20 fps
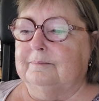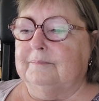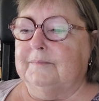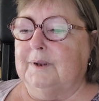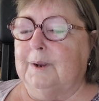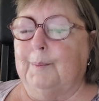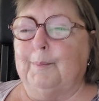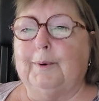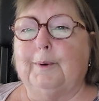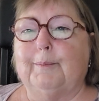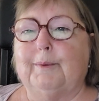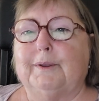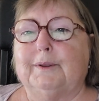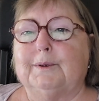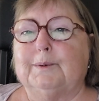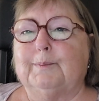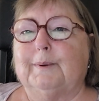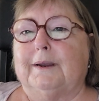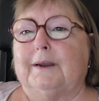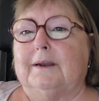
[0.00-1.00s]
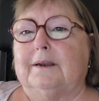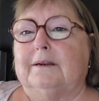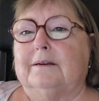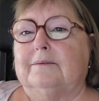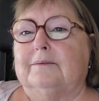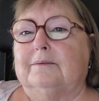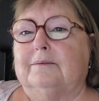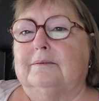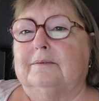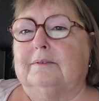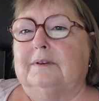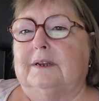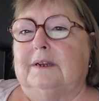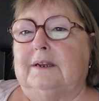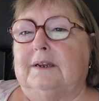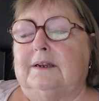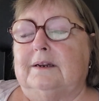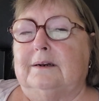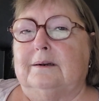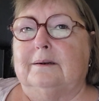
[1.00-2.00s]
a couple of months back,
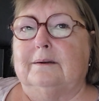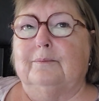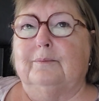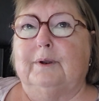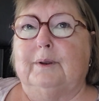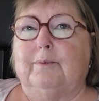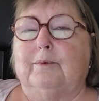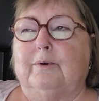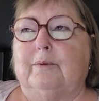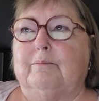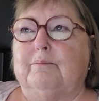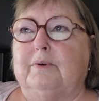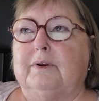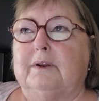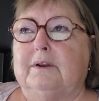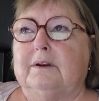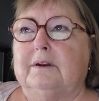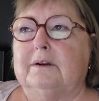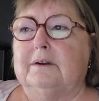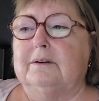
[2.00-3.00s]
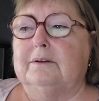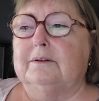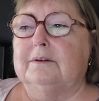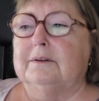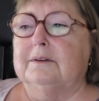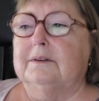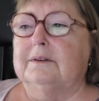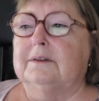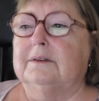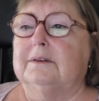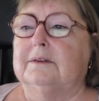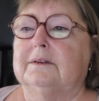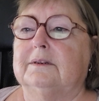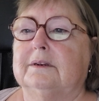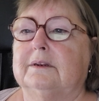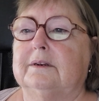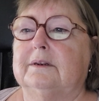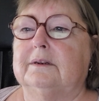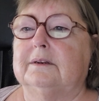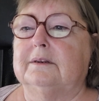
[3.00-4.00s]
we were in Brico,
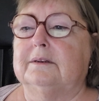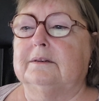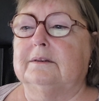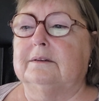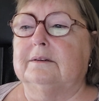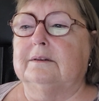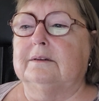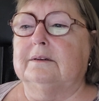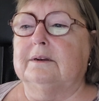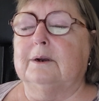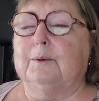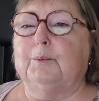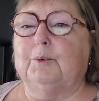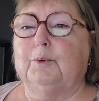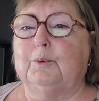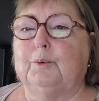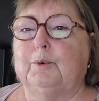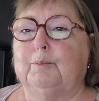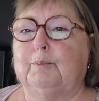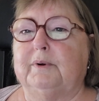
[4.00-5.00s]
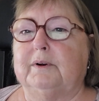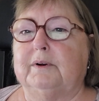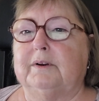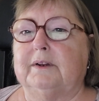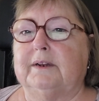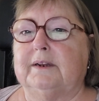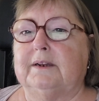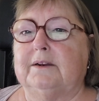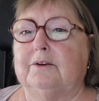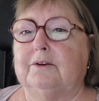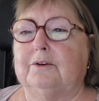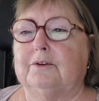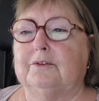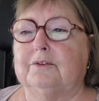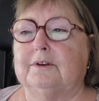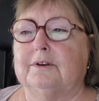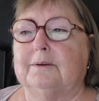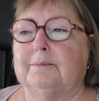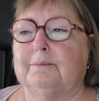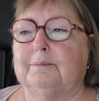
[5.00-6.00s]
and a couple were buying a hot
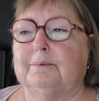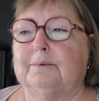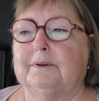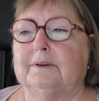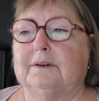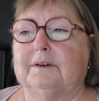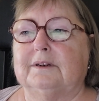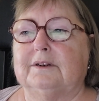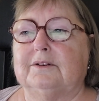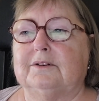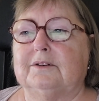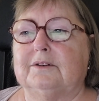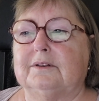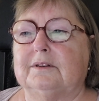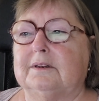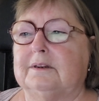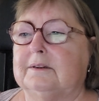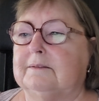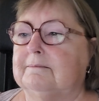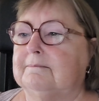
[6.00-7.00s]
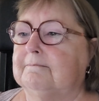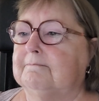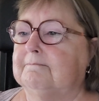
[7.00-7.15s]
tub, and I just think,